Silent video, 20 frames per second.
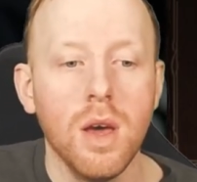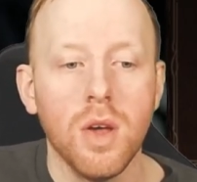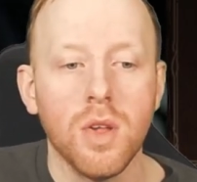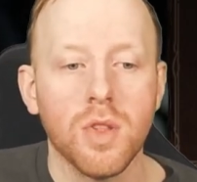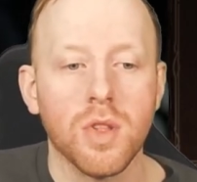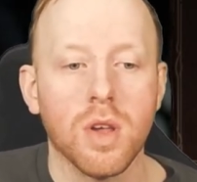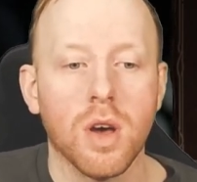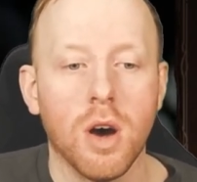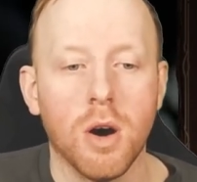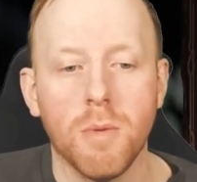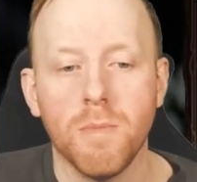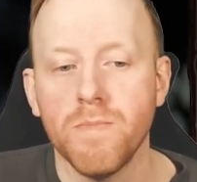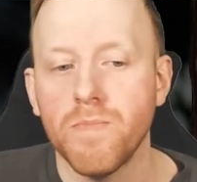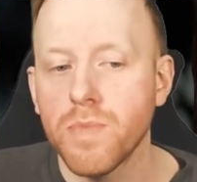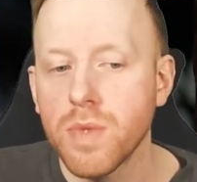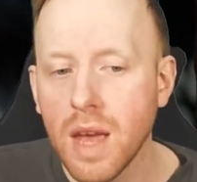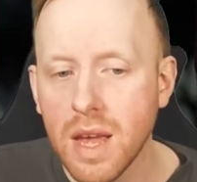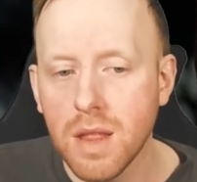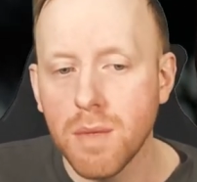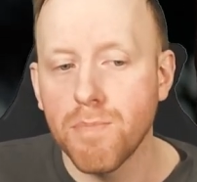So
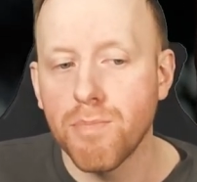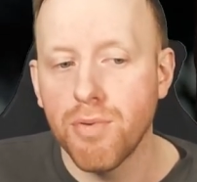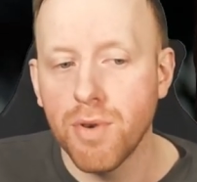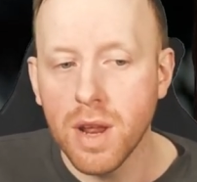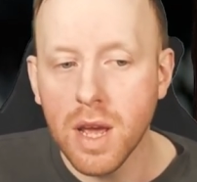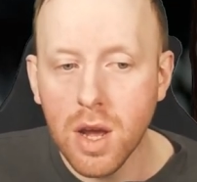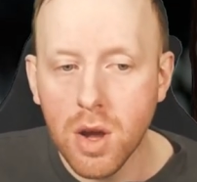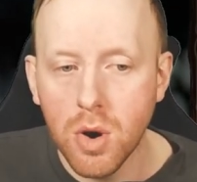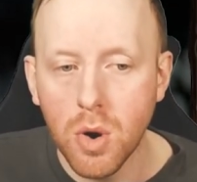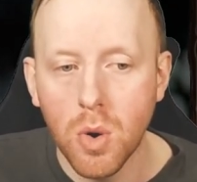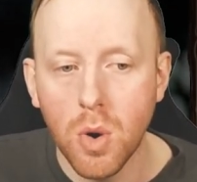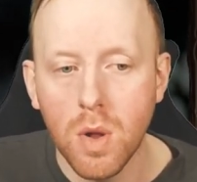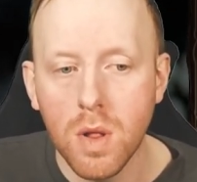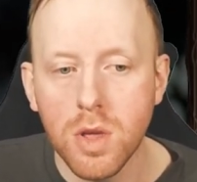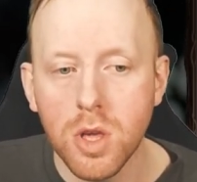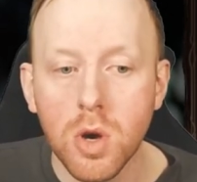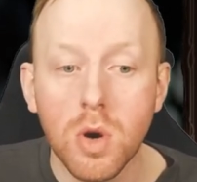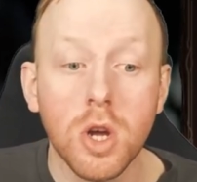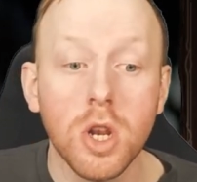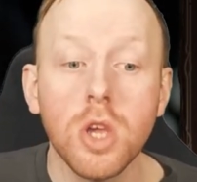that's pretty cool.
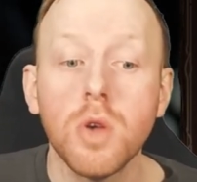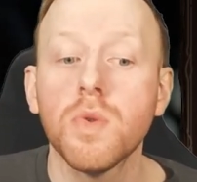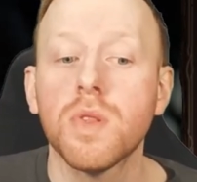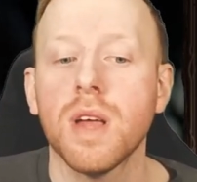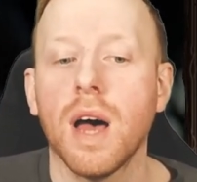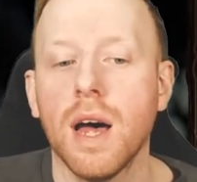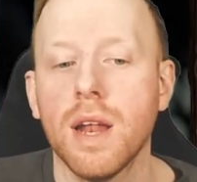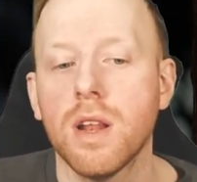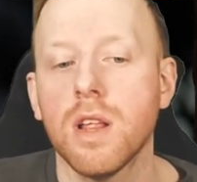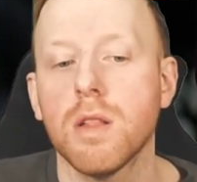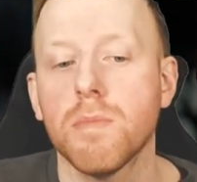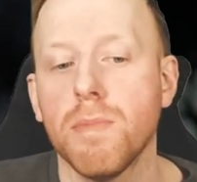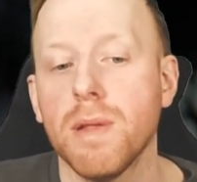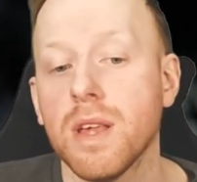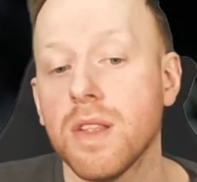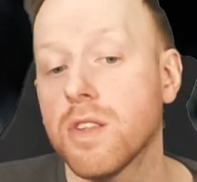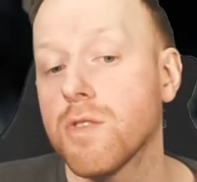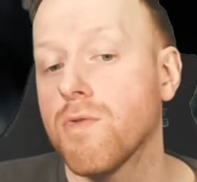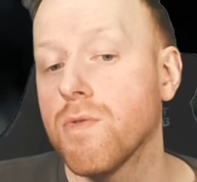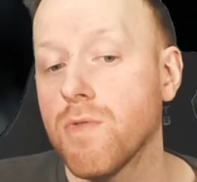You can use the Hunter's
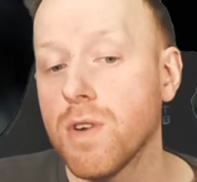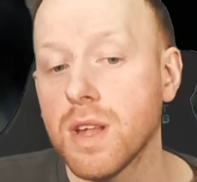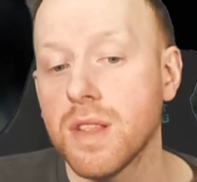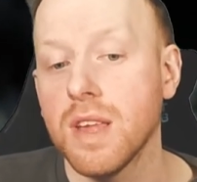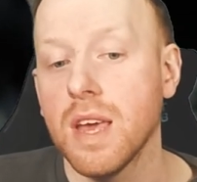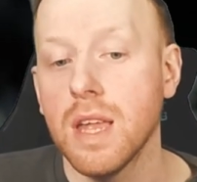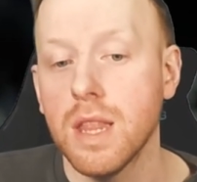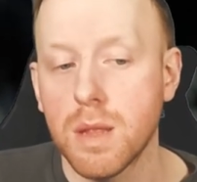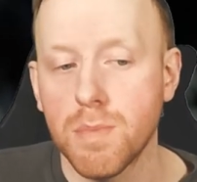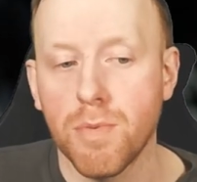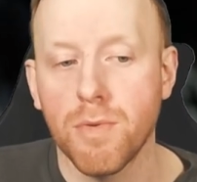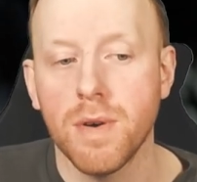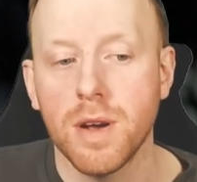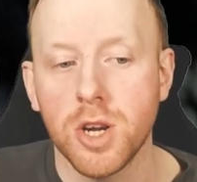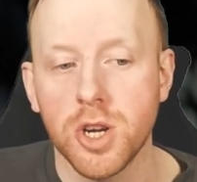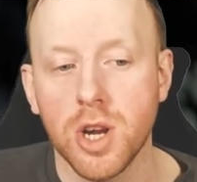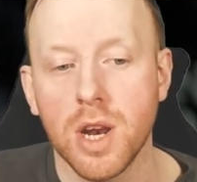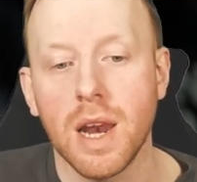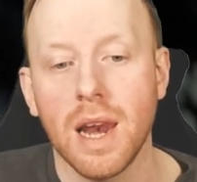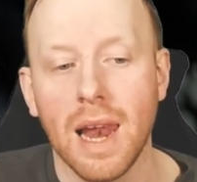Blades to raise the
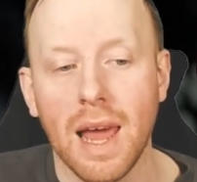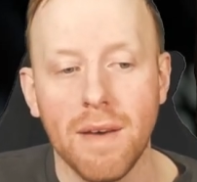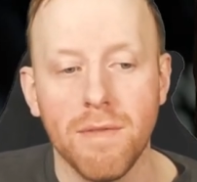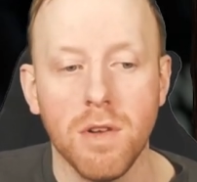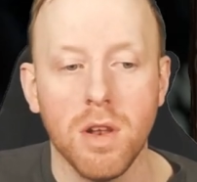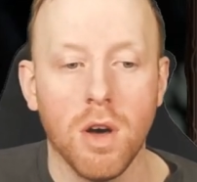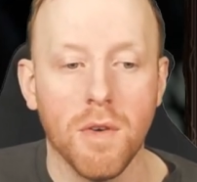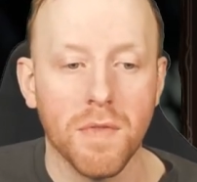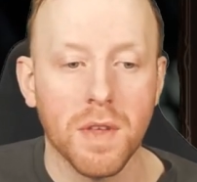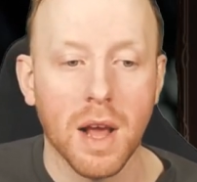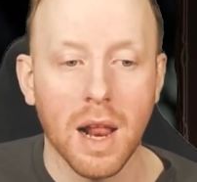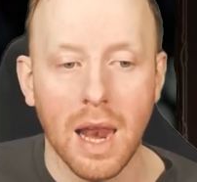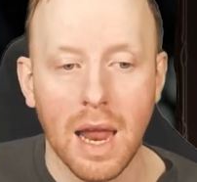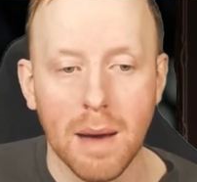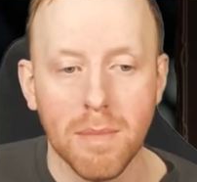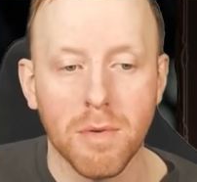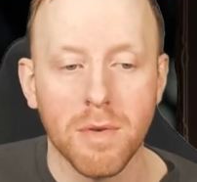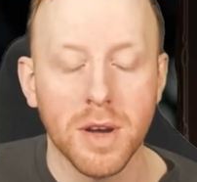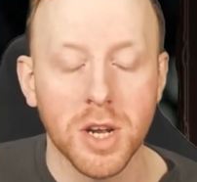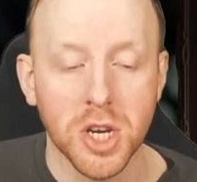inspiration level of the
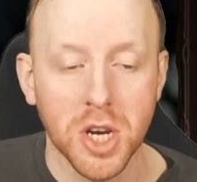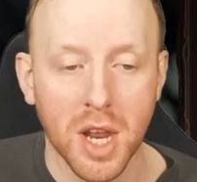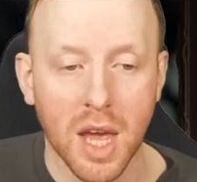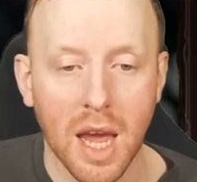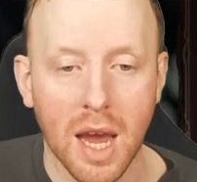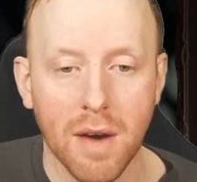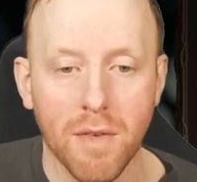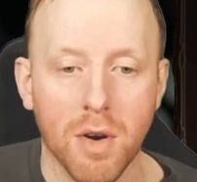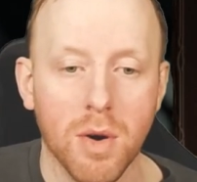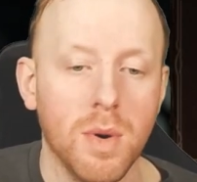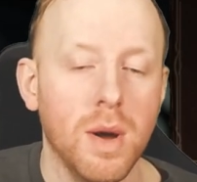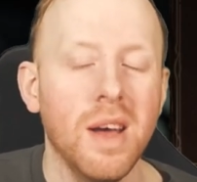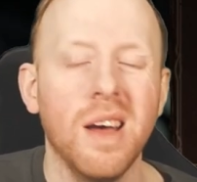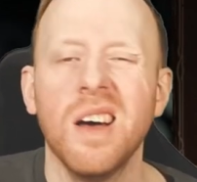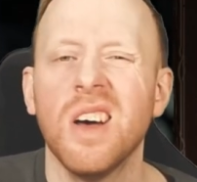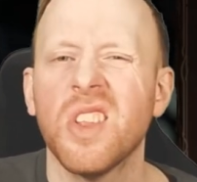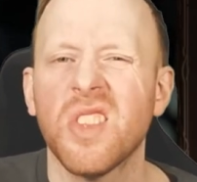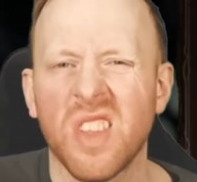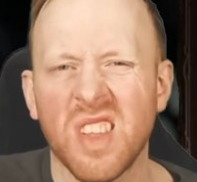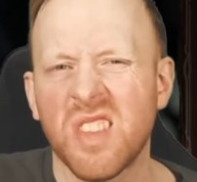collaboration hero.
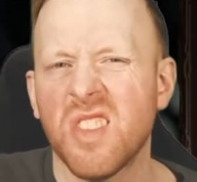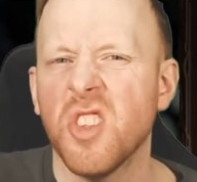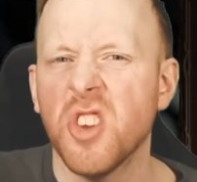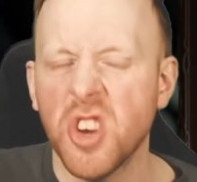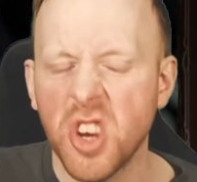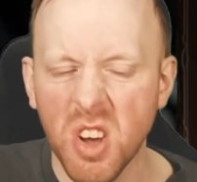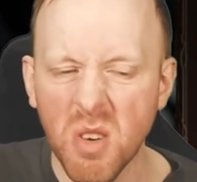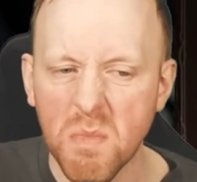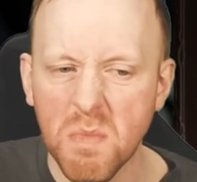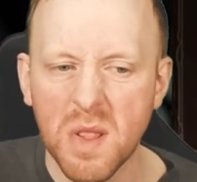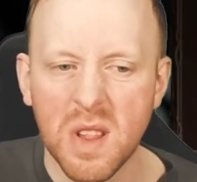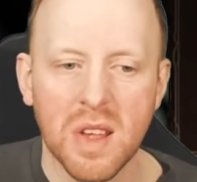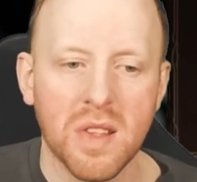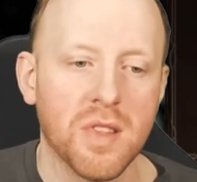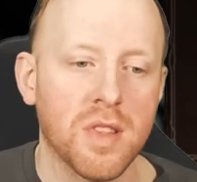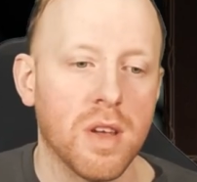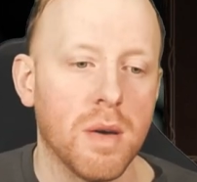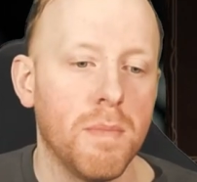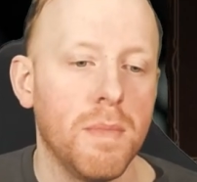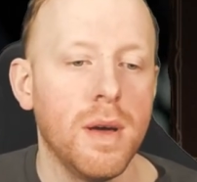So that's the dupe
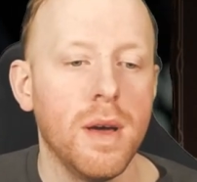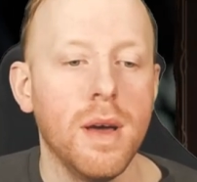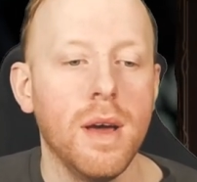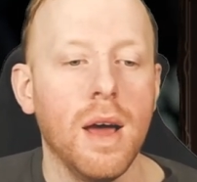system.